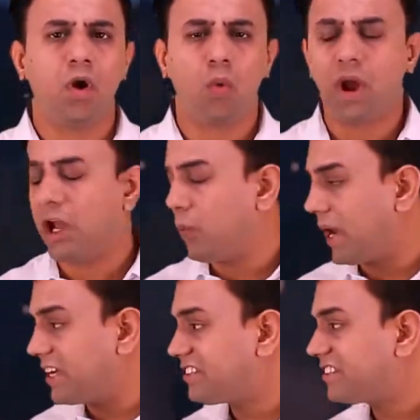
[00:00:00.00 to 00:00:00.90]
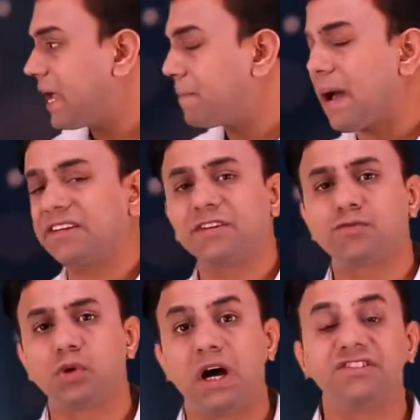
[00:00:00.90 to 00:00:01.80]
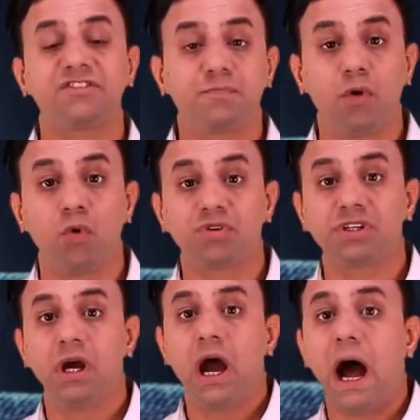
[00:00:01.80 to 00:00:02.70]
Well, when I say passive transport,